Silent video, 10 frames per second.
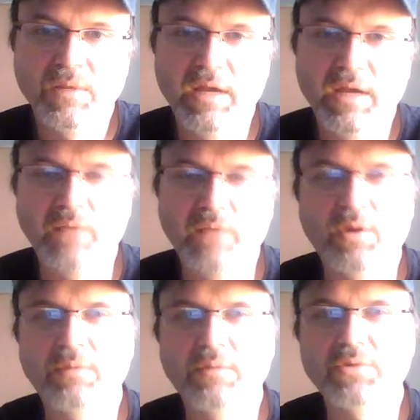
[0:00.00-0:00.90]
And one of
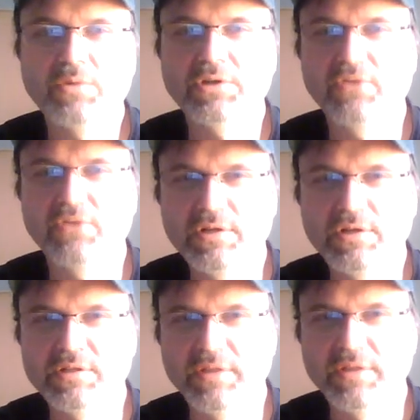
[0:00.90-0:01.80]
the most
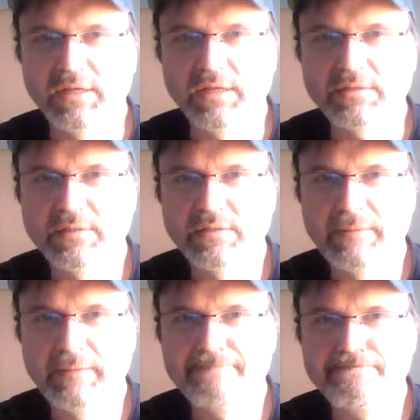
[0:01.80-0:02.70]
egregious things
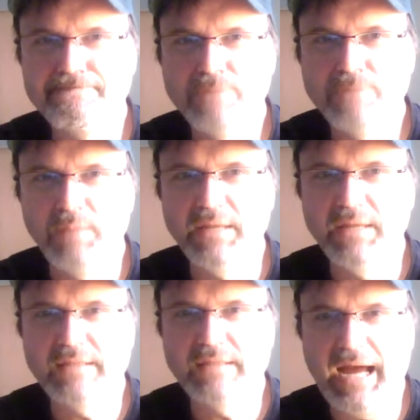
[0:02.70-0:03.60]
that me and
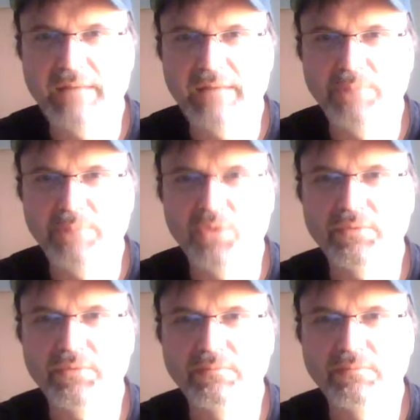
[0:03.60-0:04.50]
Todd both
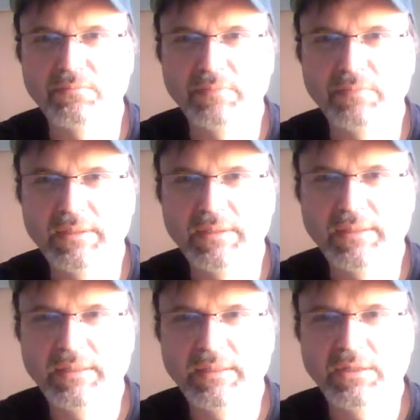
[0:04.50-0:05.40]

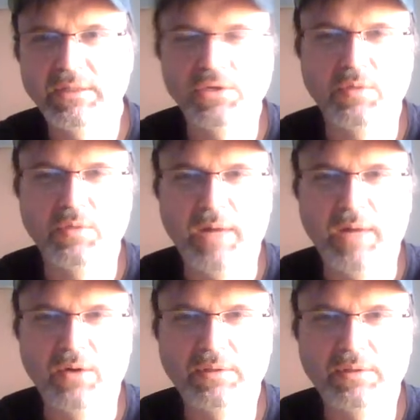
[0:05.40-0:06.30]
knew
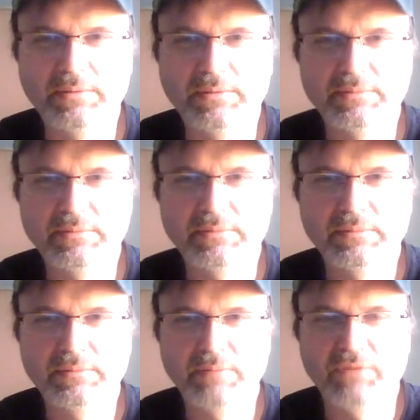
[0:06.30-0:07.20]
about,
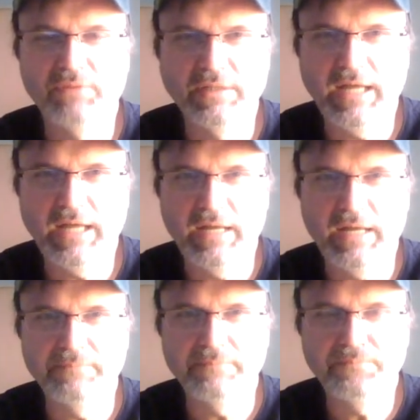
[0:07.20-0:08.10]
my friend Todd,
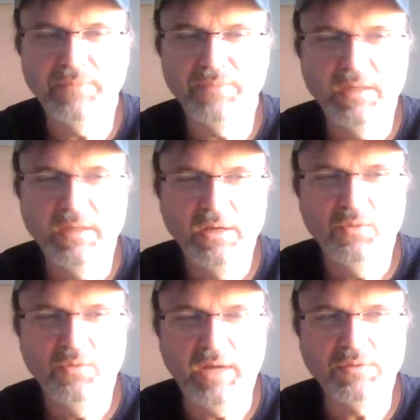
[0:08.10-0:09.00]

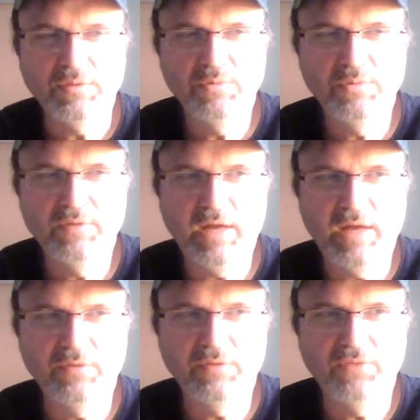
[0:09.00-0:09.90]
when I was moving out
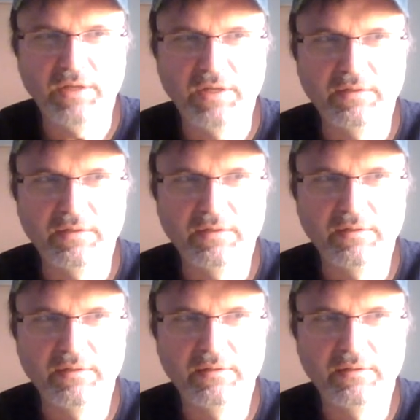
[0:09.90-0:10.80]
of Flint
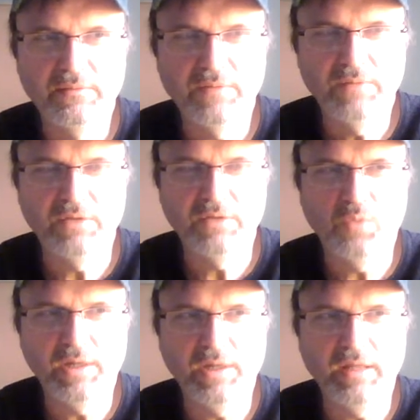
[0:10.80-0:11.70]
in
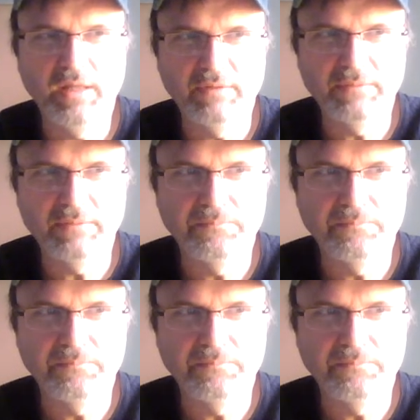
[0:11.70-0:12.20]
2011,